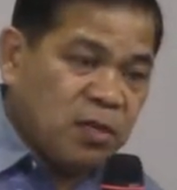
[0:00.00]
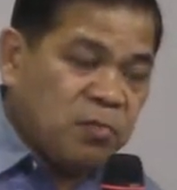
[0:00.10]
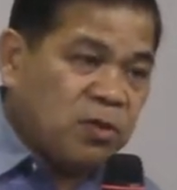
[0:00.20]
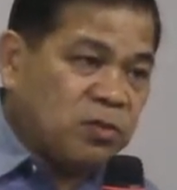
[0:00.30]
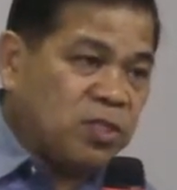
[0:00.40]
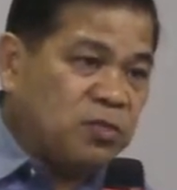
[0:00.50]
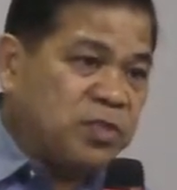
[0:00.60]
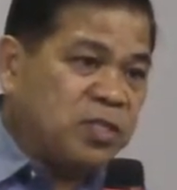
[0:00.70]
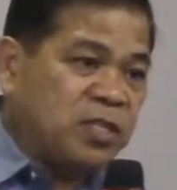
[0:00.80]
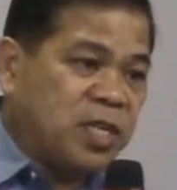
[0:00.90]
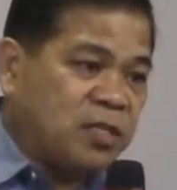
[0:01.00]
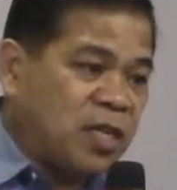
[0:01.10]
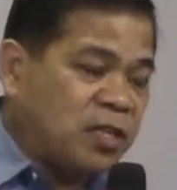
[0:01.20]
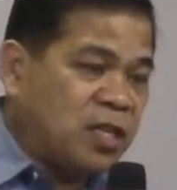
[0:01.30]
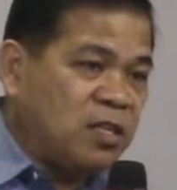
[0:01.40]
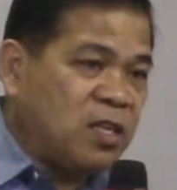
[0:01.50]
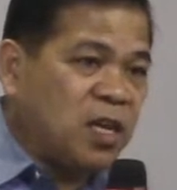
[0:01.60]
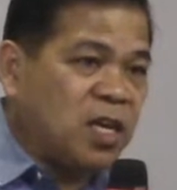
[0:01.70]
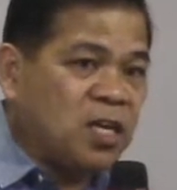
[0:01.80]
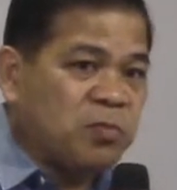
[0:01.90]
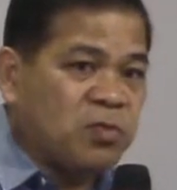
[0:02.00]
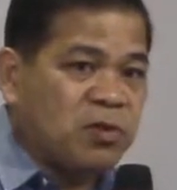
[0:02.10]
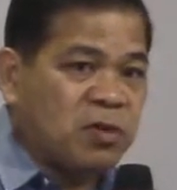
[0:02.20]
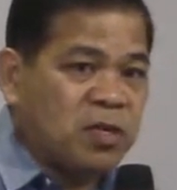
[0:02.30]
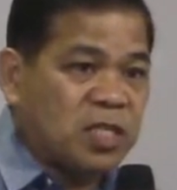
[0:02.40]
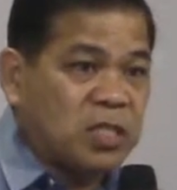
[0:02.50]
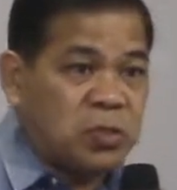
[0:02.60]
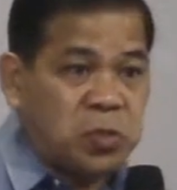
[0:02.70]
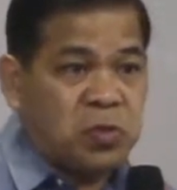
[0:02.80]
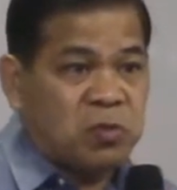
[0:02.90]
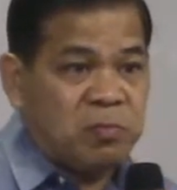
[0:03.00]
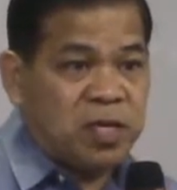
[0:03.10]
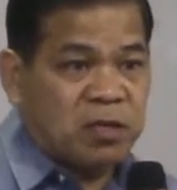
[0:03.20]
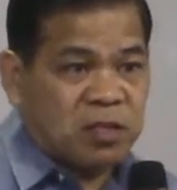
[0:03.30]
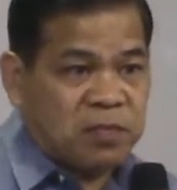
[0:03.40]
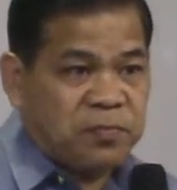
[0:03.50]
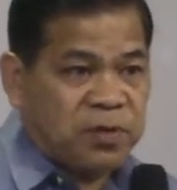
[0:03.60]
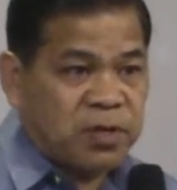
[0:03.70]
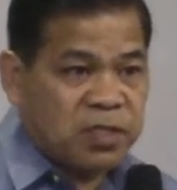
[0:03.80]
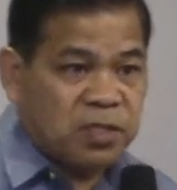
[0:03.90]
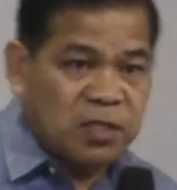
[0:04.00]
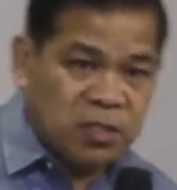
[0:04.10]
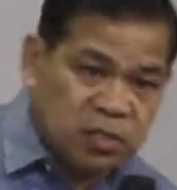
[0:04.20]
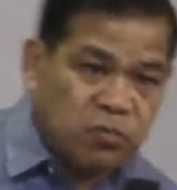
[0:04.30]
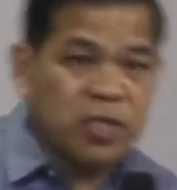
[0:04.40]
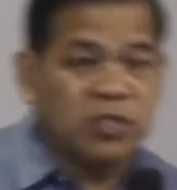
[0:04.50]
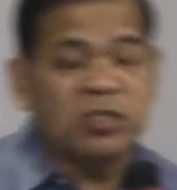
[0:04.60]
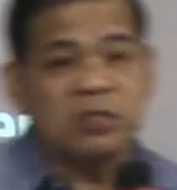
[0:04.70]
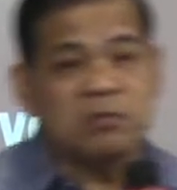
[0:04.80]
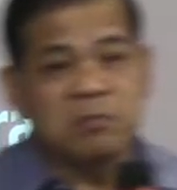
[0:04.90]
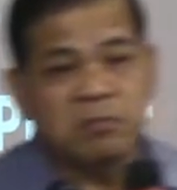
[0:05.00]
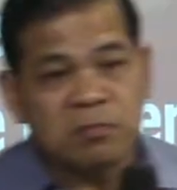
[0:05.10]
because she was not attending anymore the school because of her situation.